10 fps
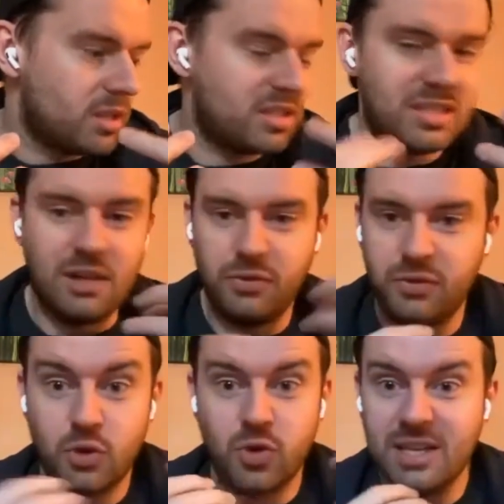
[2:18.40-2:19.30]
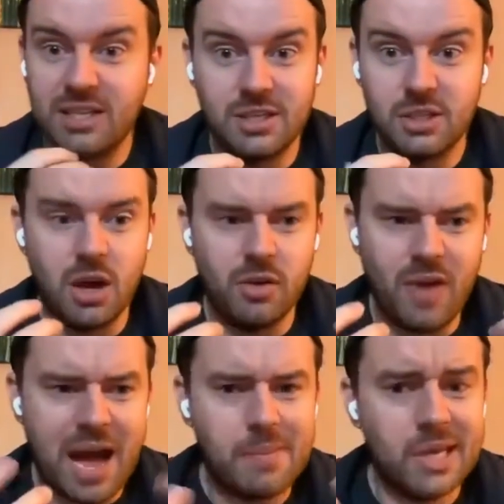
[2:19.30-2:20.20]
self crisis
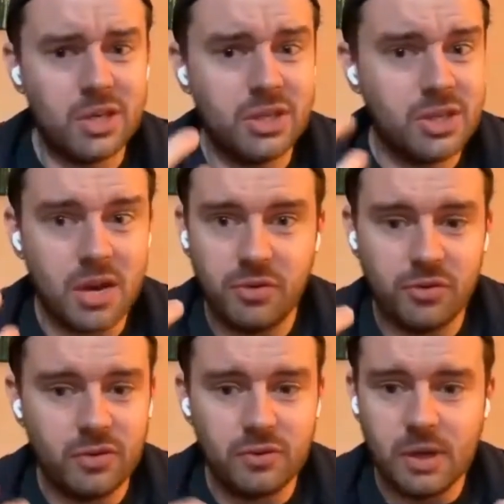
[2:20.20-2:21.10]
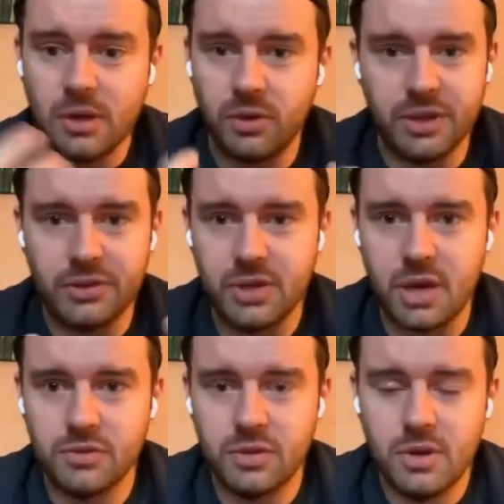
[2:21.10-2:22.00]
of, am I good enough and all that
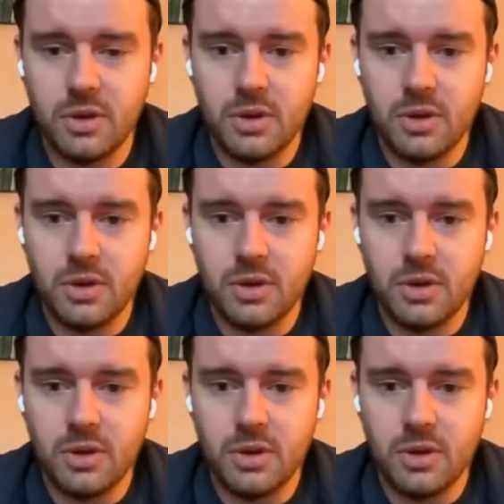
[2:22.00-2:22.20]
stuff.